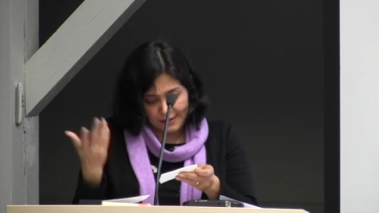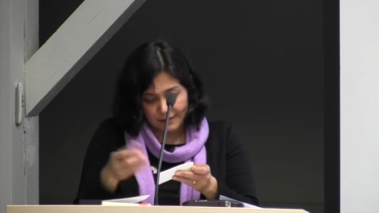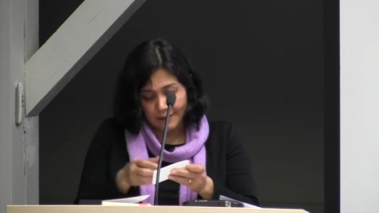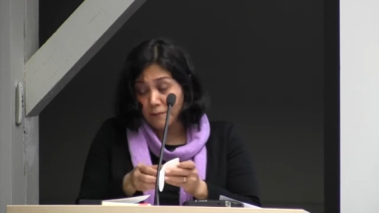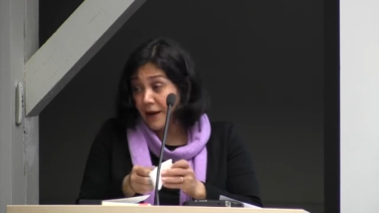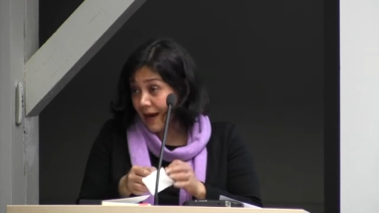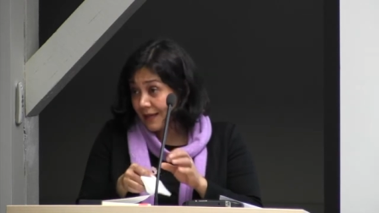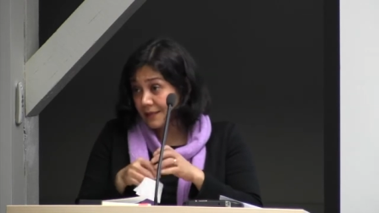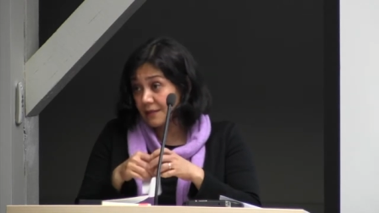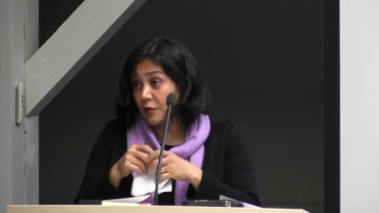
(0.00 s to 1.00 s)
as in the
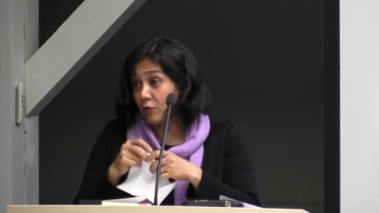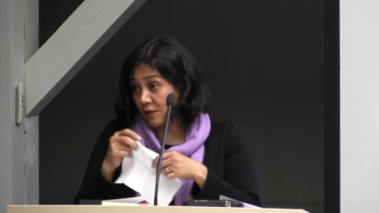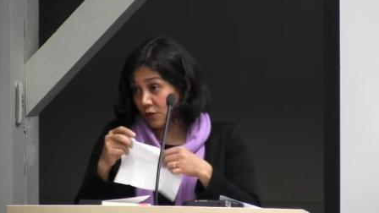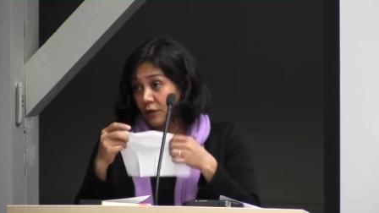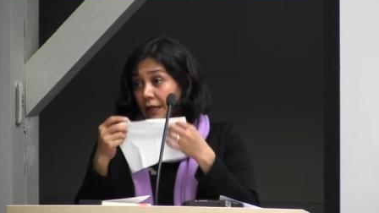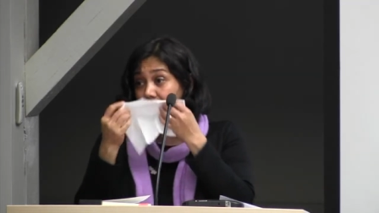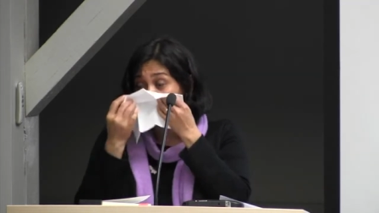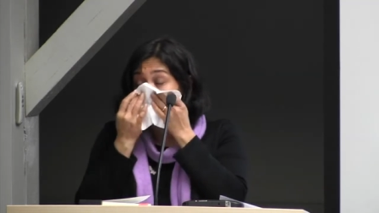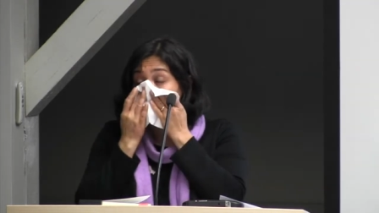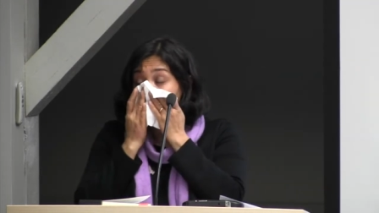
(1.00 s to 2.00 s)
past there was no
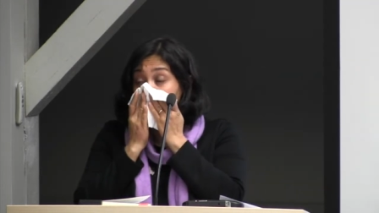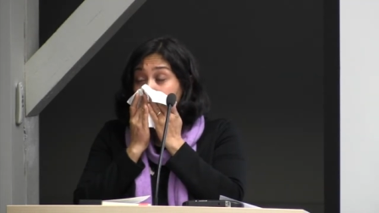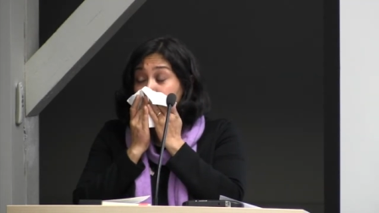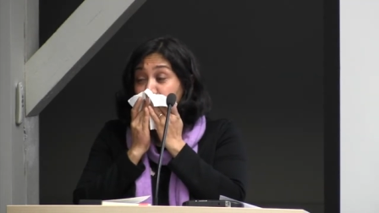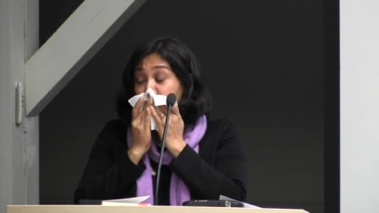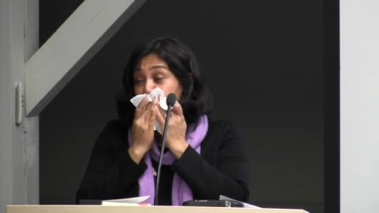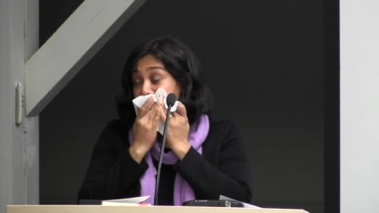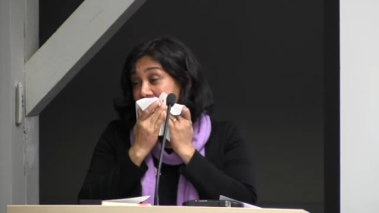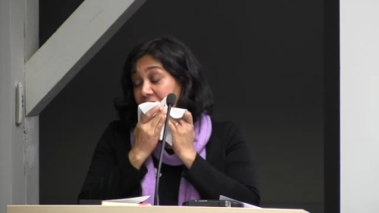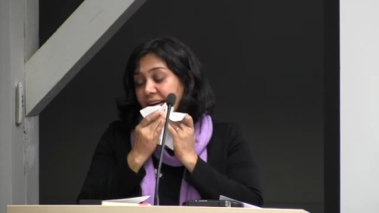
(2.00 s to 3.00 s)
exploiting, so it
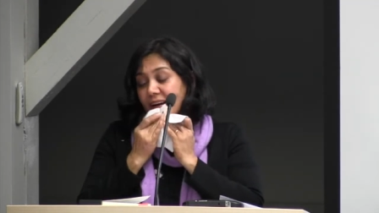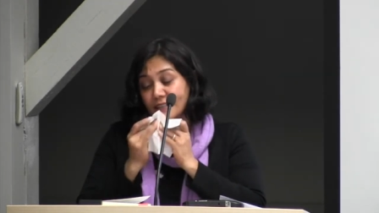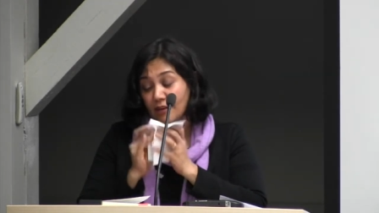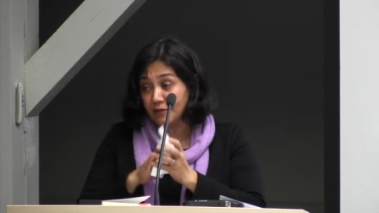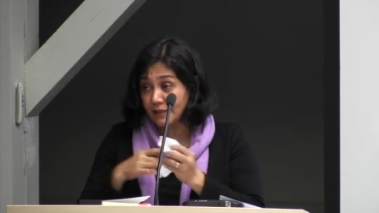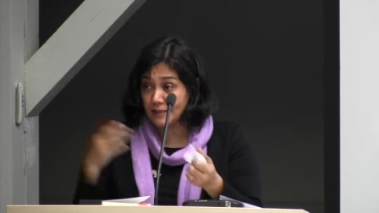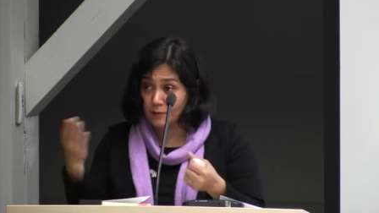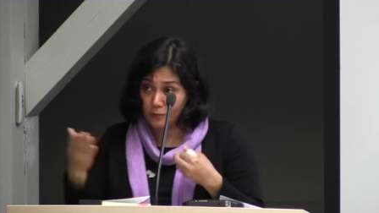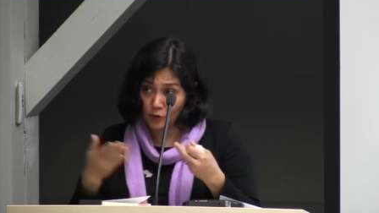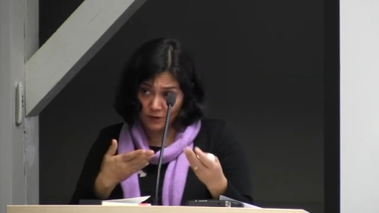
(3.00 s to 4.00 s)
was a kind of
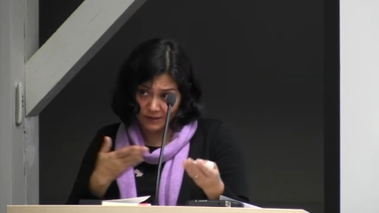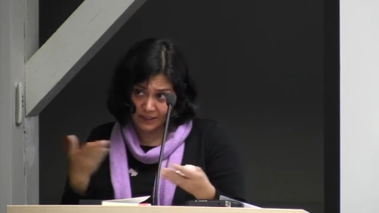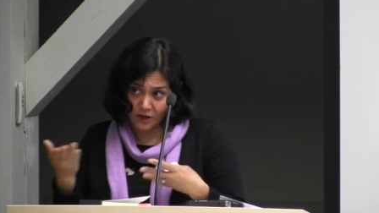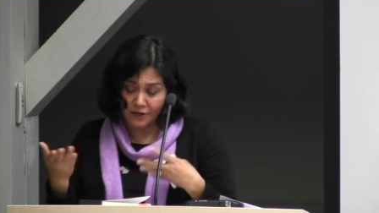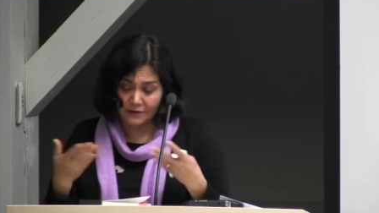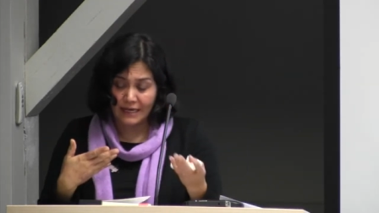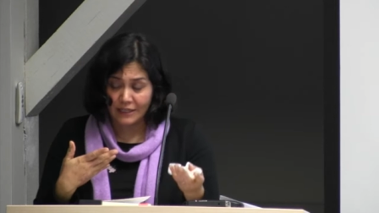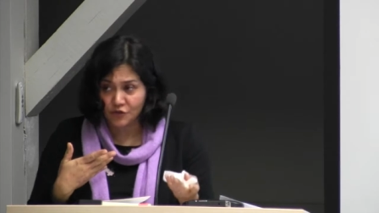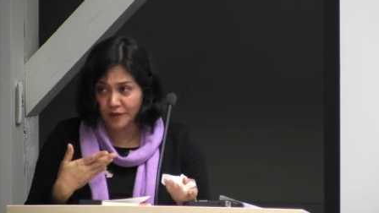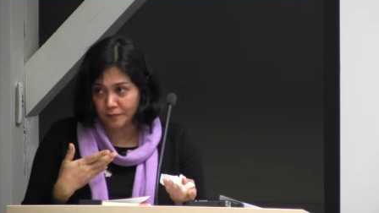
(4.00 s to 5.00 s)
reciprocal
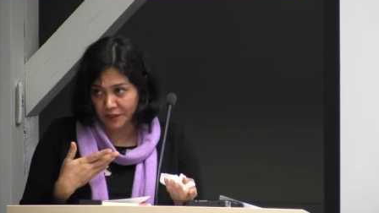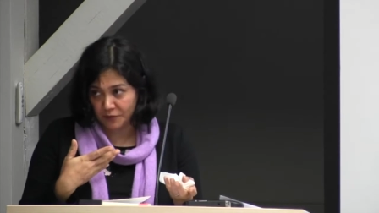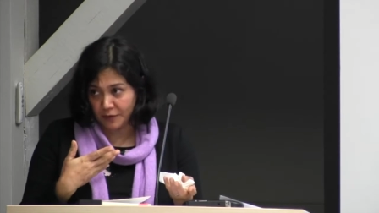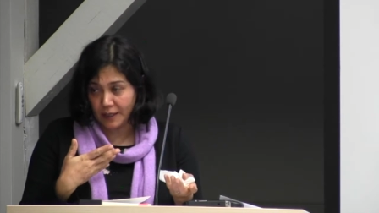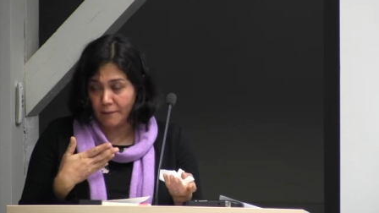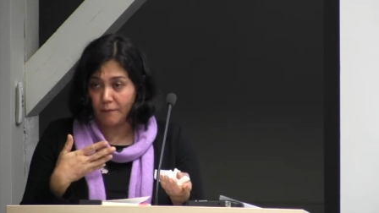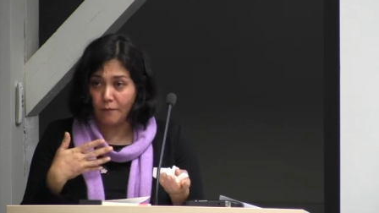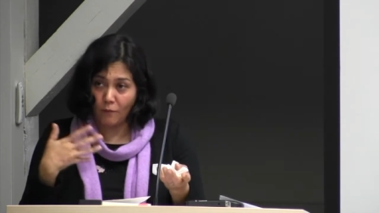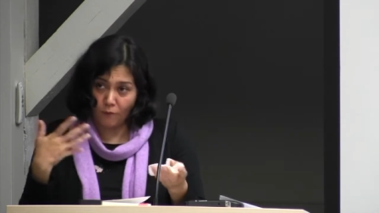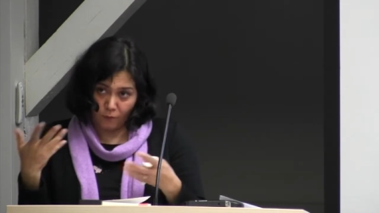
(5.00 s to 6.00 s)
relation between
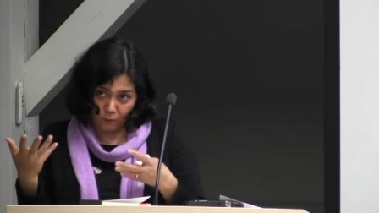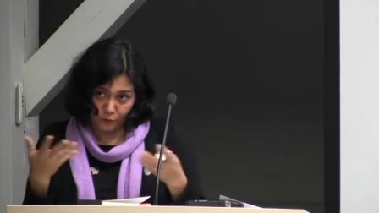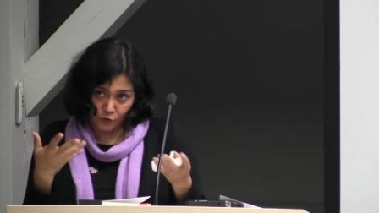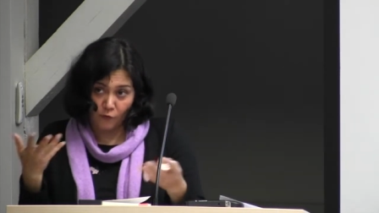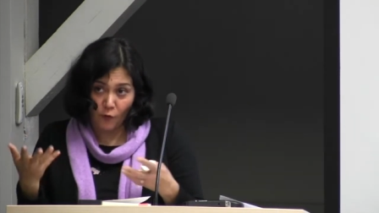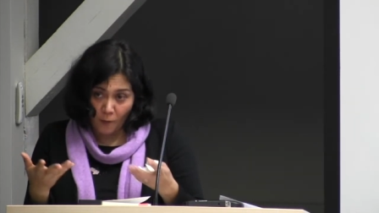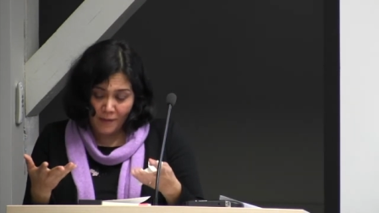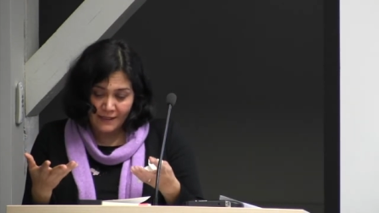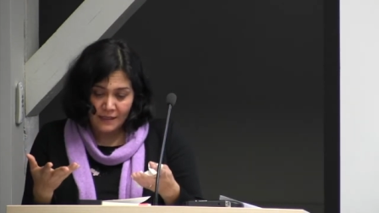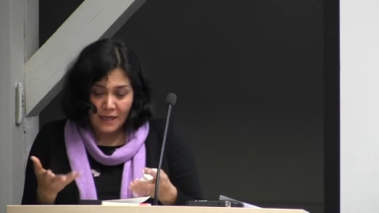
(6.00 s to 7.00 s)
two
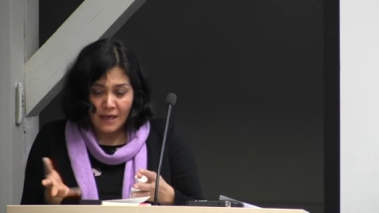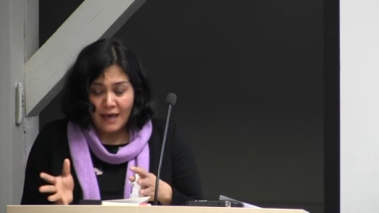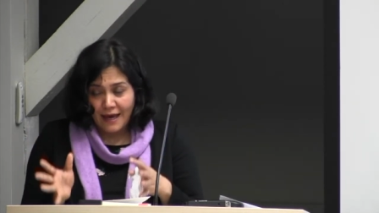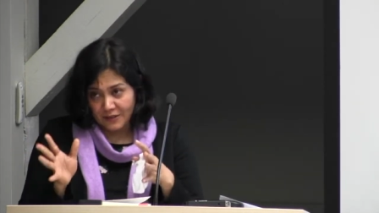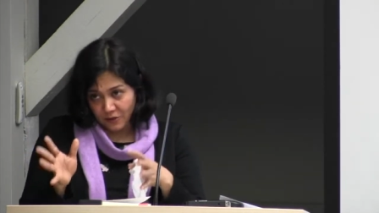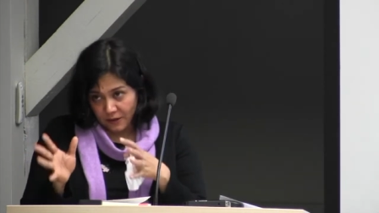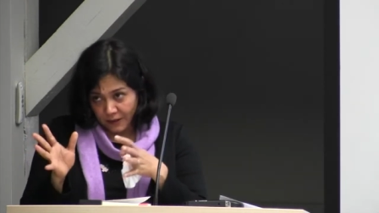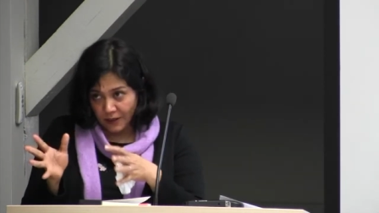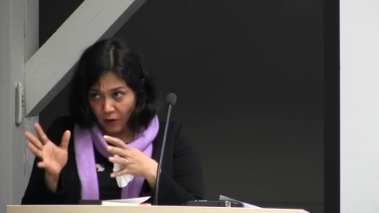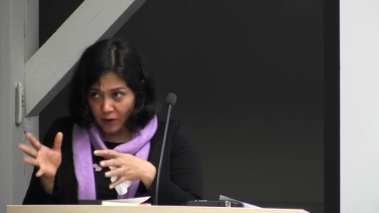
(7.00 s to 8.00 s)
women, and
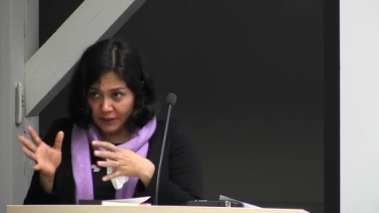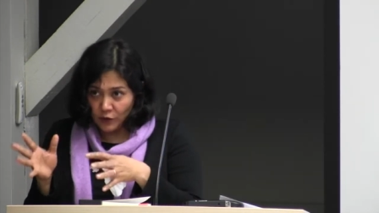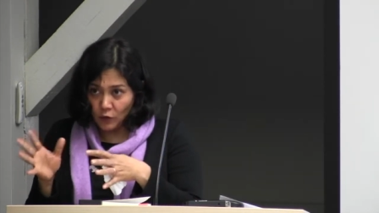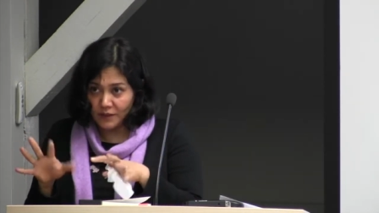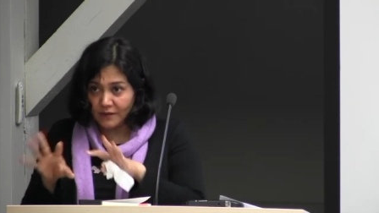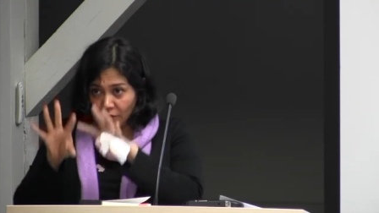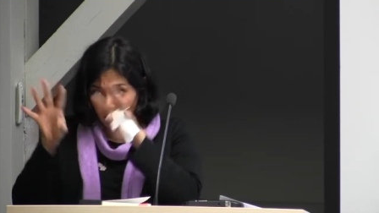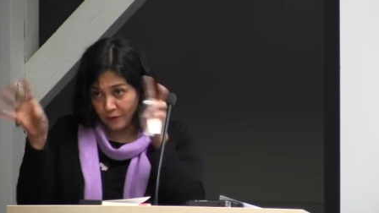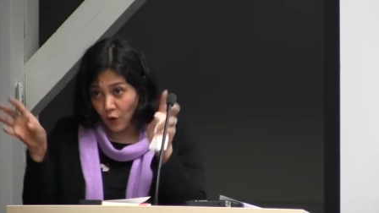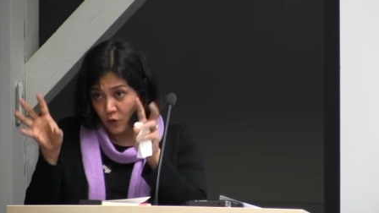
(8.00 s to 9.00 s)
he argued with
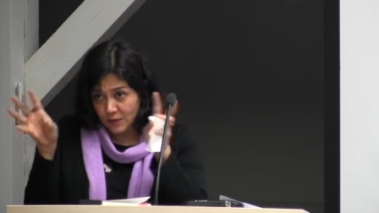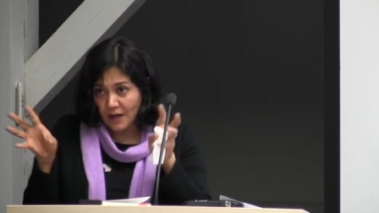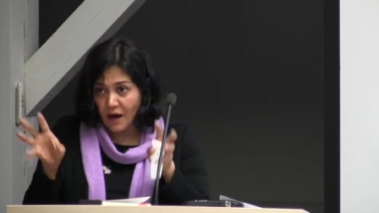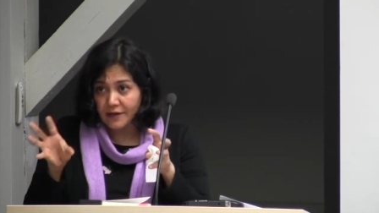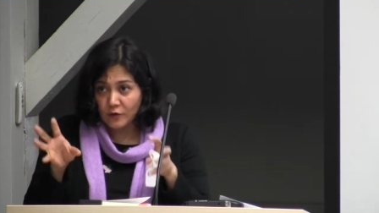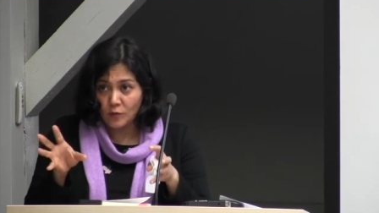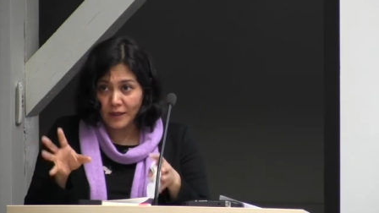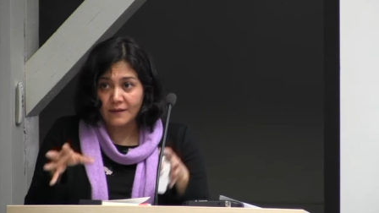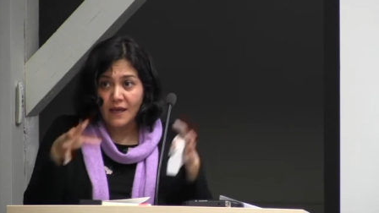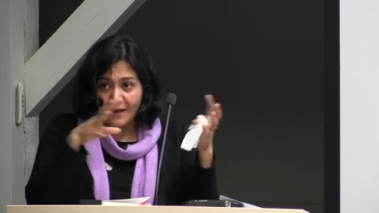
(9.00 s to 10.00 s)
those
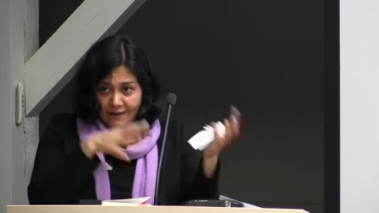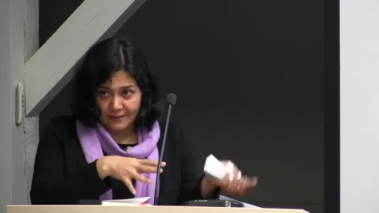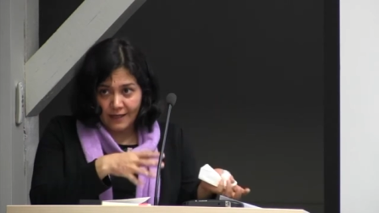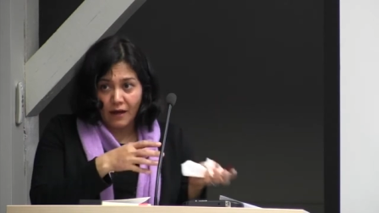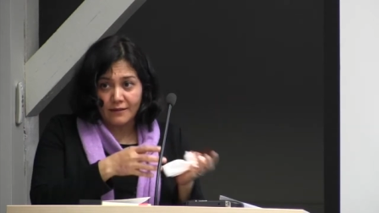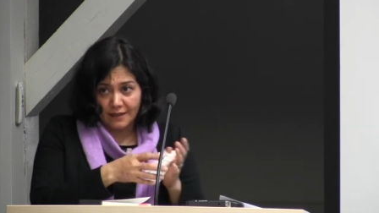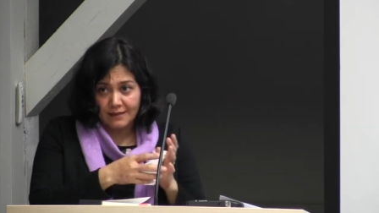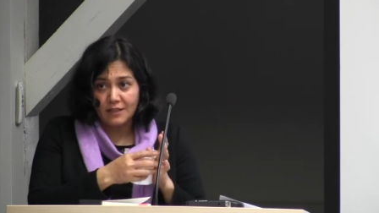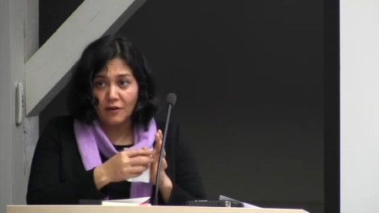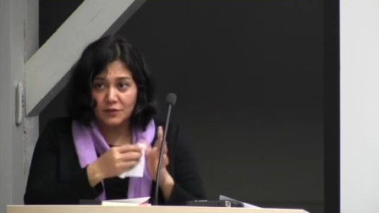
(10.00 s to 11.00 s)
arguments in the
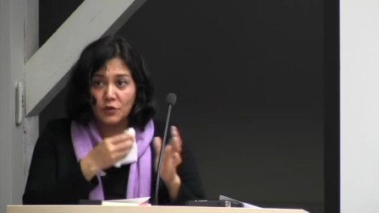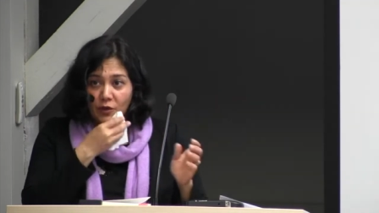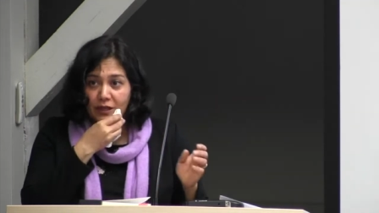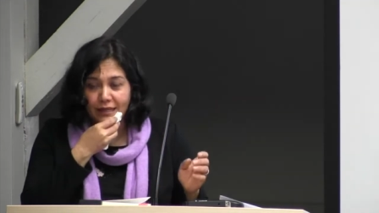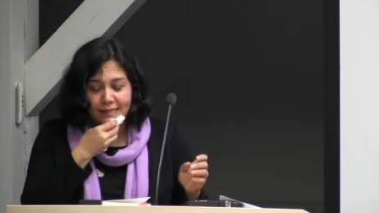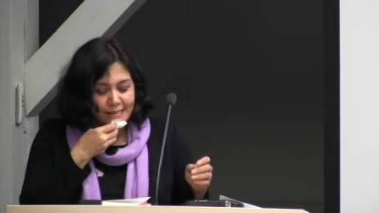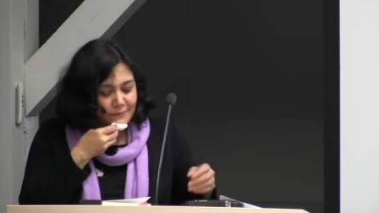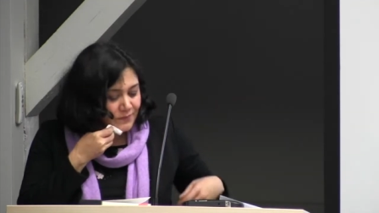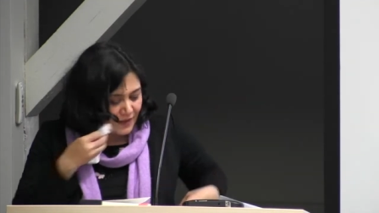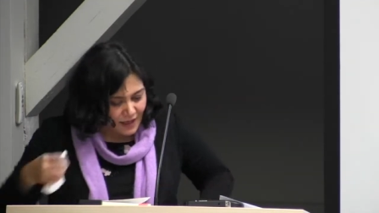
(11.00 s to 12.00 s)
context of
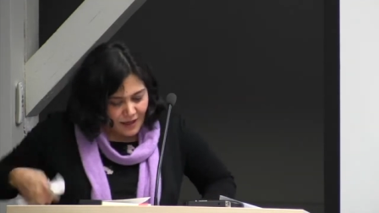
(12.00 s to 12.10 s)
surrogacy.